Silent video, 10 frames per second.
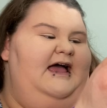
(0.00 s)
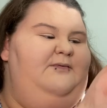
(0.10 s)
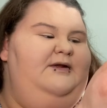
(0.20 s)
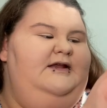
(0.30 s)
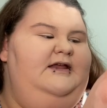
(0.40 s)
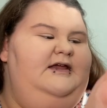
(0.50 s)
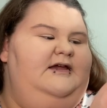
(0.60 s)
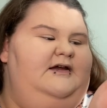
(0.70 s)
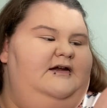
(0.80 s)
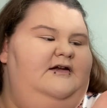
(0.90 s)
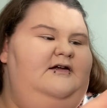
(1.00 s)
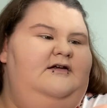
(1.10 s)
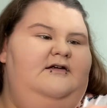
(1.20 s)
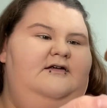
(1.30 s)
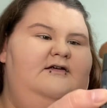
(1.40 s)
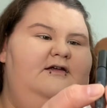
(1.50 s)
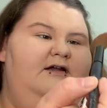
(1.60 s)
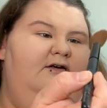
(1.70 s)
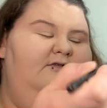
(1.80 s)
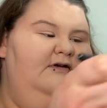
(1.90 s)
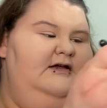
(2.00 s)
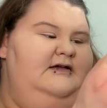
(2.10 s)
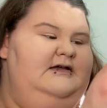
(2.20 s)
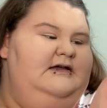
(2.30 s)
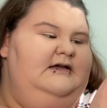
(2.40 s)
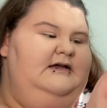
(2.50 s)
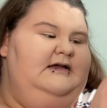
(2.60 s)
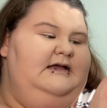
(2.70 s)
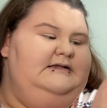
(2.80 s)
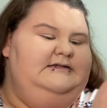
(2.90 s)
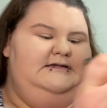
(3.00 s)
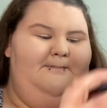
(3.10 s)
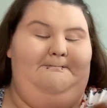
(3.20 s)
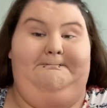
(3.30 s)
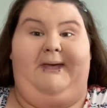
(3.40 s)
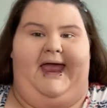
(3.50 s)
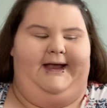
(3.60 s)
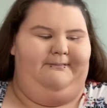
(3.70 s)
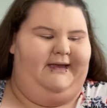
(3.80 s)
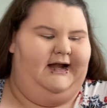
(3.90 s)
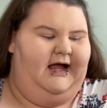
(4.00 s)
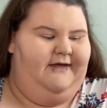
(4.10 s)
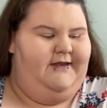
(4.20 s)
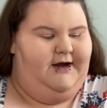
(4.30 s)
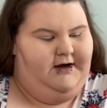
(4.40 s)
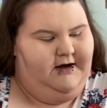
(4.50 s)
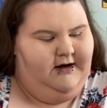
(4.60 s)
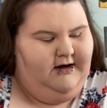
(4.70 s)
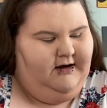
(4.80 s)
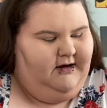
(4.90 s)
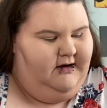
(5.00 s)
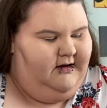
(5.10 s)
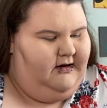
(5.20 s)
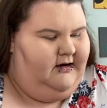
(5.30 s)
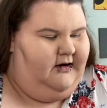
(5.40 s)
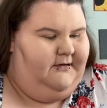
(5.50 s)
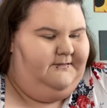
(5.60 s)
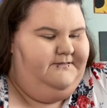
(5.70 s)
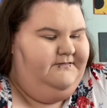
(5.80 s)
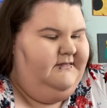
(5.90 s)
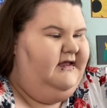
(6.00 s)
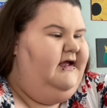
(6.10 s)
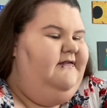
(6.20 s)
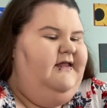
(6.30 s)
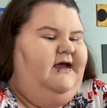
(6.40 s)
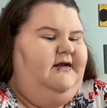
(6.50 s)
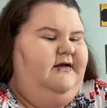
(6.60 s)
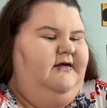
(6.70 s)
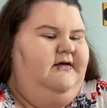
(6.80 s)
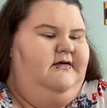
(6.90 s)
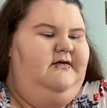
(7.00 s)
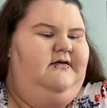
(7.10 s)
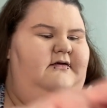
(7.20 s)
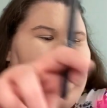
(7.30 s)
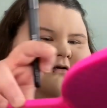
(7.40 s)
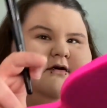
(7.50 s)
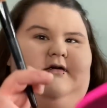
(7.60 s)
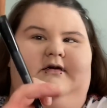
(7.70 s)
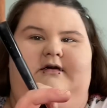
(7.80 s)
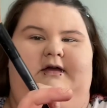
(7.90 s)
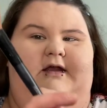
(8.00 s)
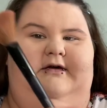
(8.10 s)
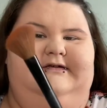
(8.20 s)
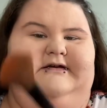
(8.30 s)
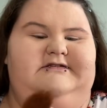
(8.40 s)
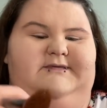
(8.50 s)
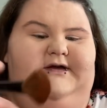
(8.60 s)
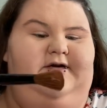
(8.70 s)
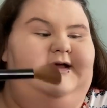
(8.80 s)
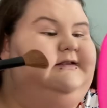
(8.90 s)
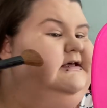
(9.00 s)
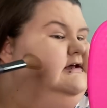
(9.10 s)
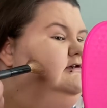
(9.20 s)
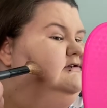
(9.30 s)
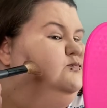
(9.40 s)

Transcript: it in here, you know, get some pigment on there. Um, and then, you know, it tells me you go like this.